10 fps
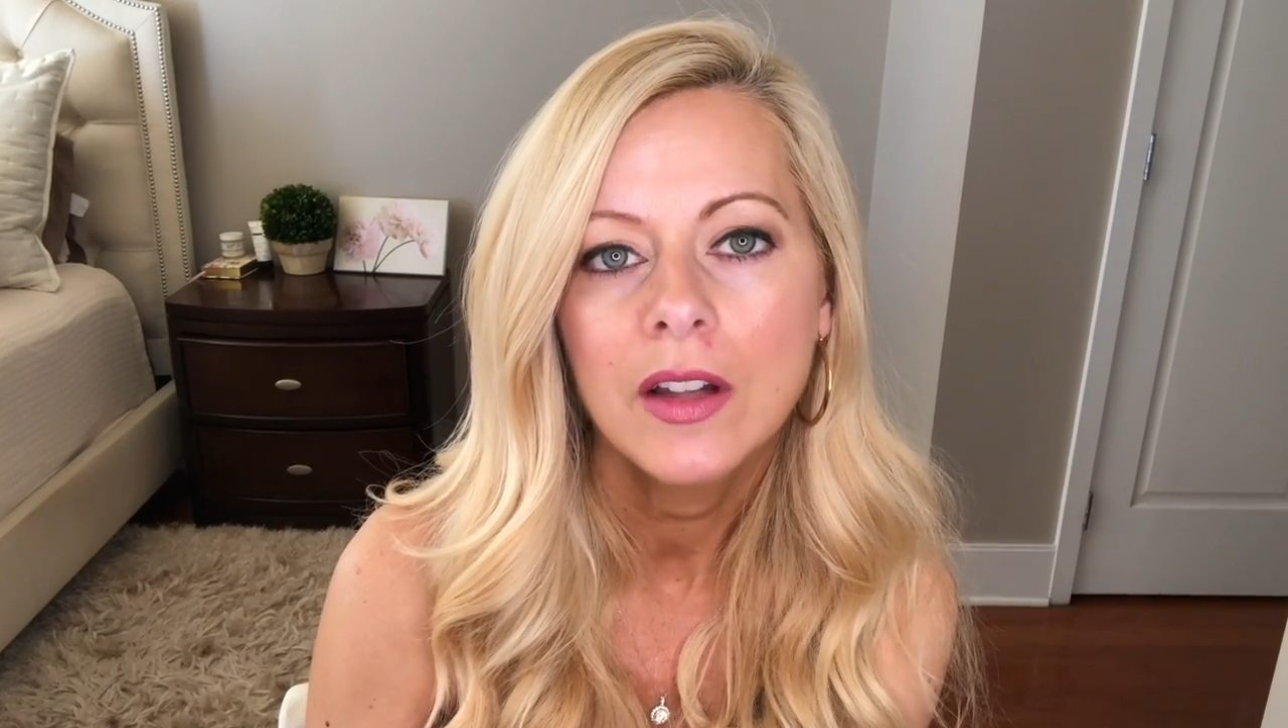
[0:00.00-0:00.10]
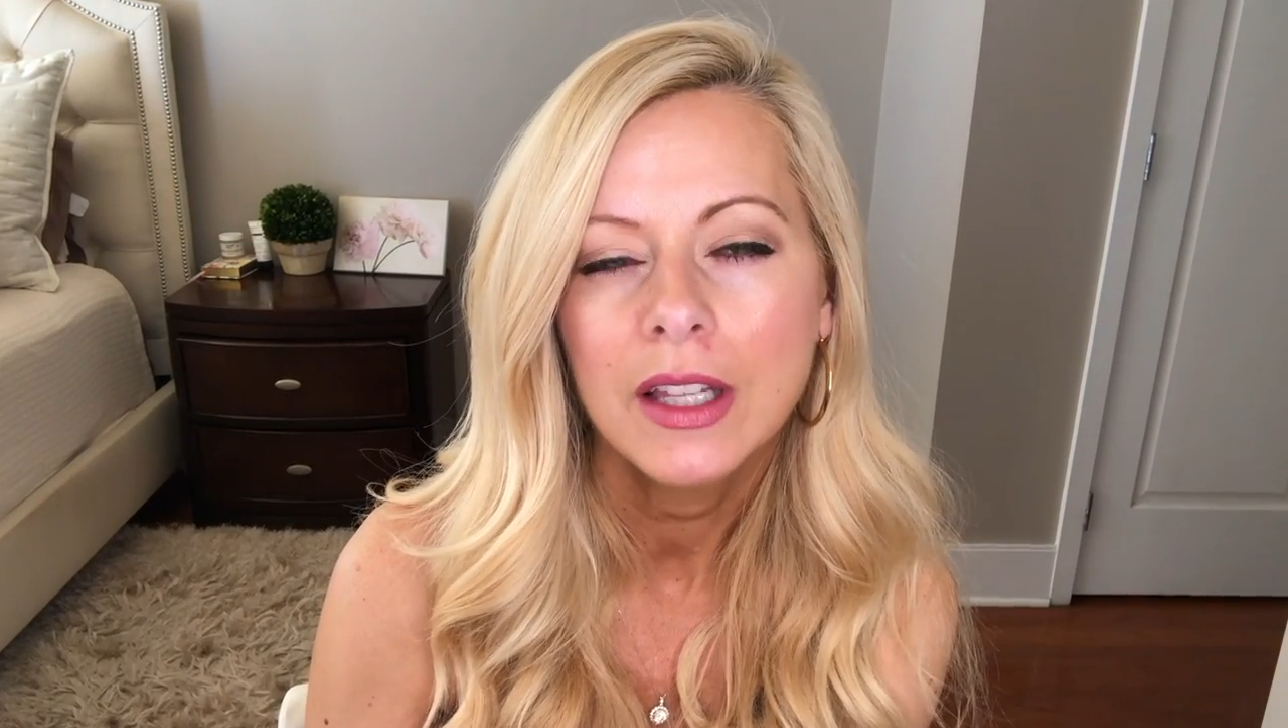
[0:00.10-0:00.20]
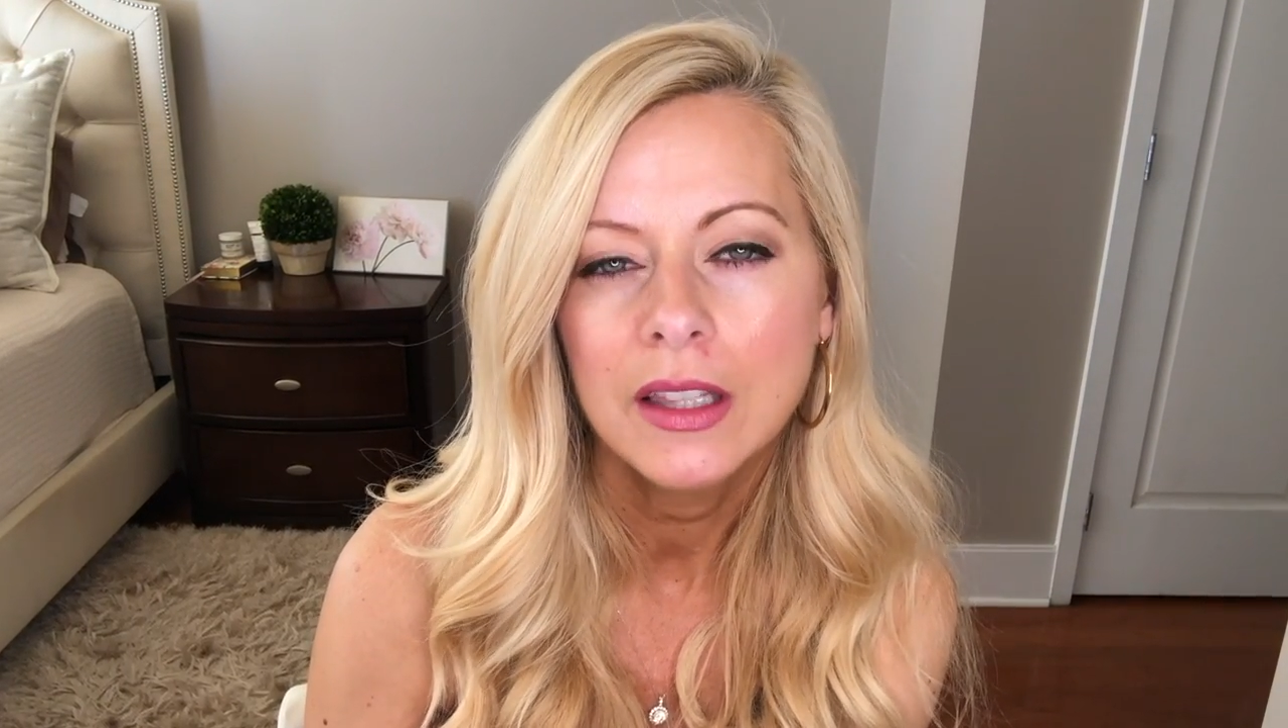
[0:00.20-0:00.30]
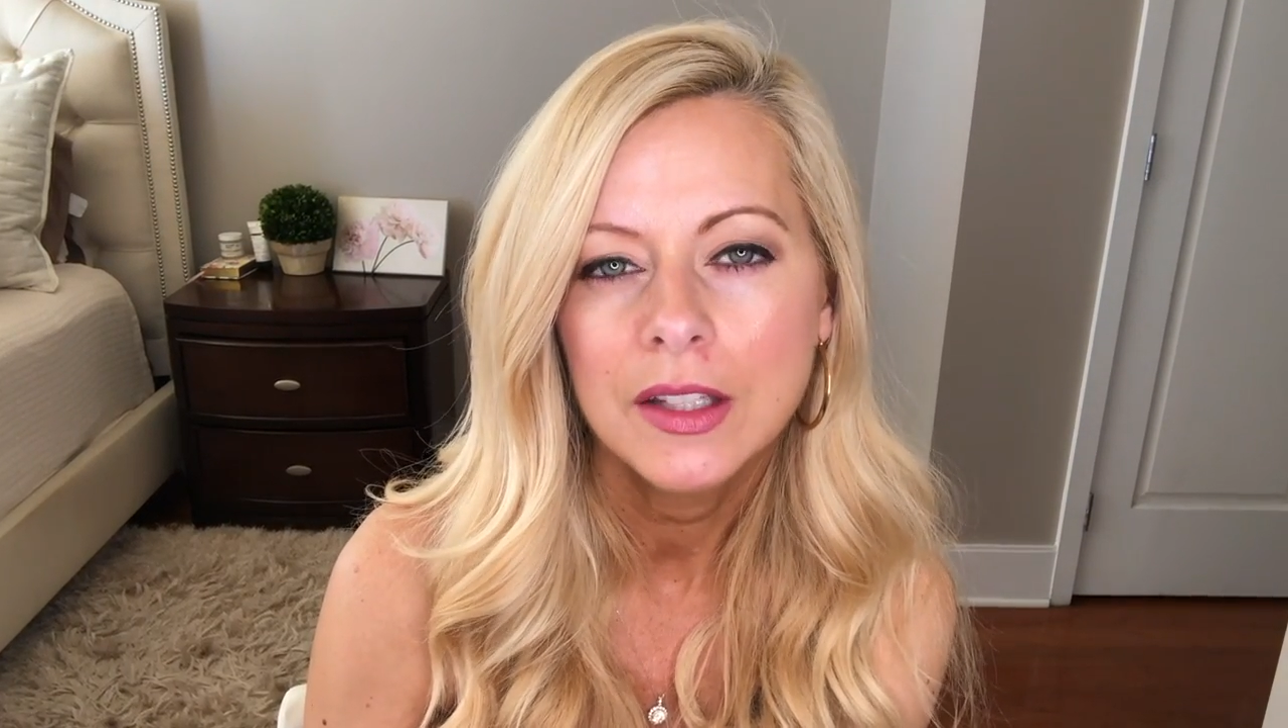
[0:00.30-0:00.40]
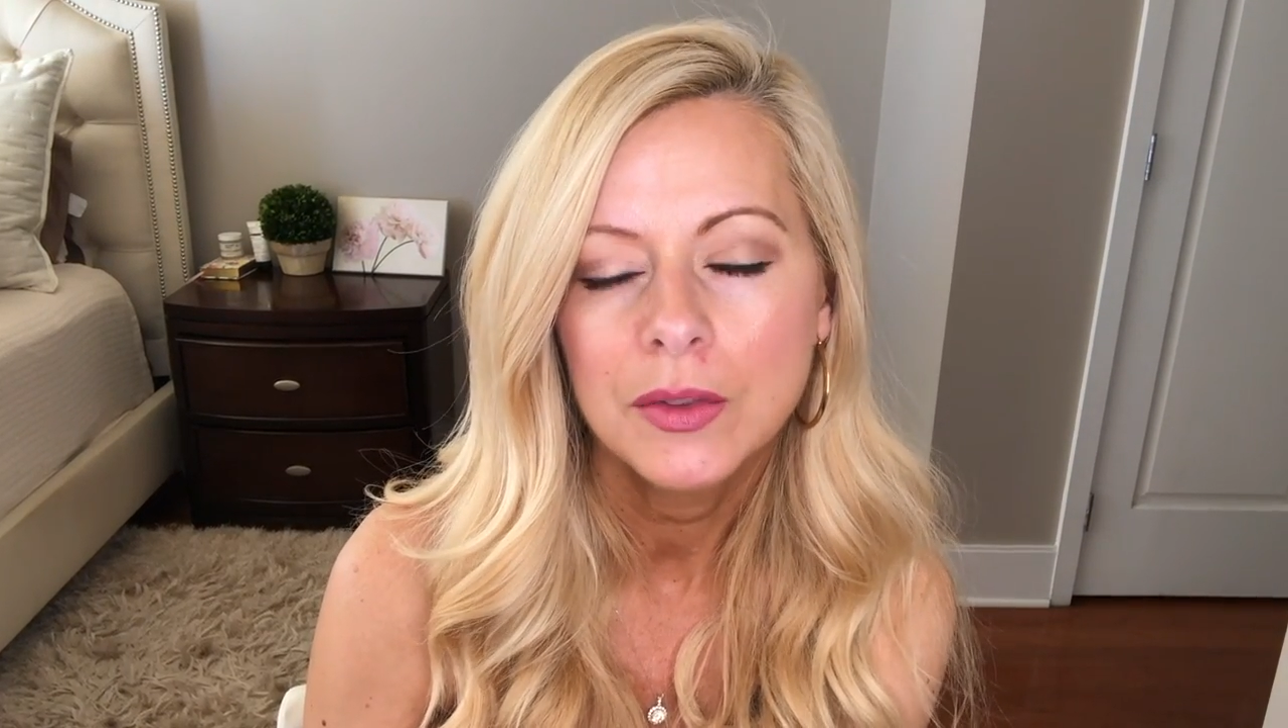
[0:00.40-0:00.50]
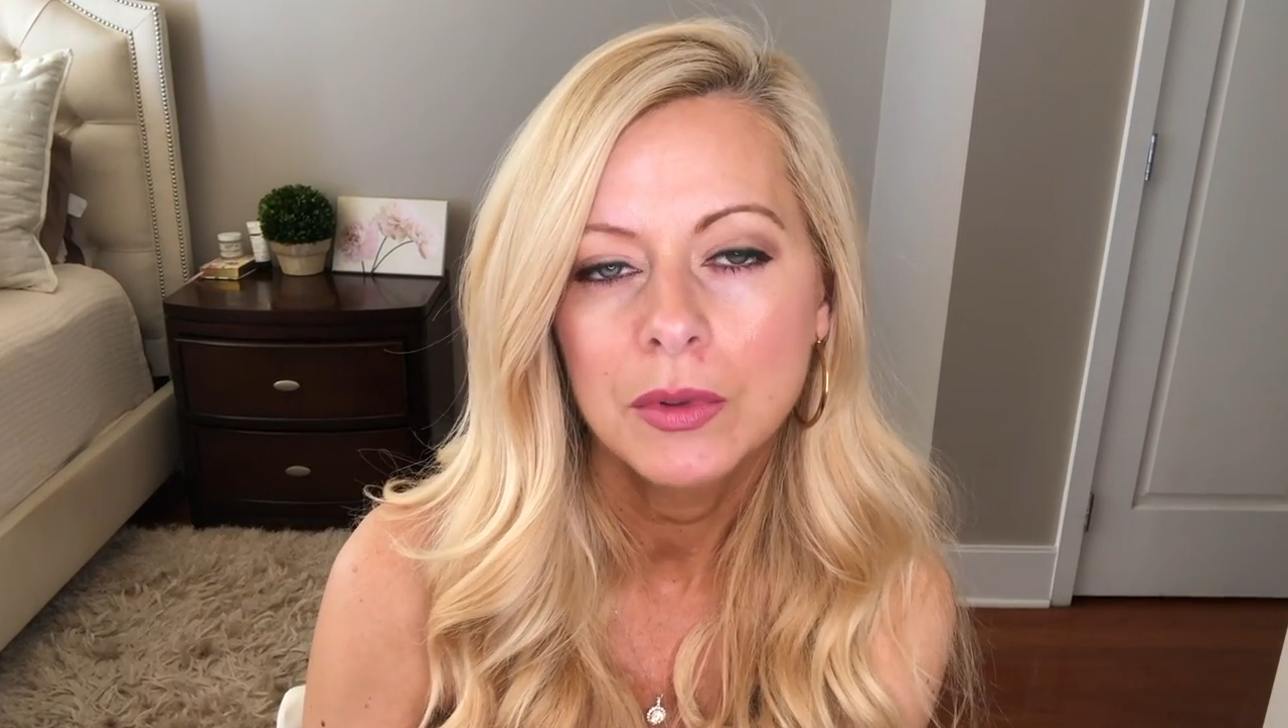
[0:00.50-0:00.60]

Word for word: like this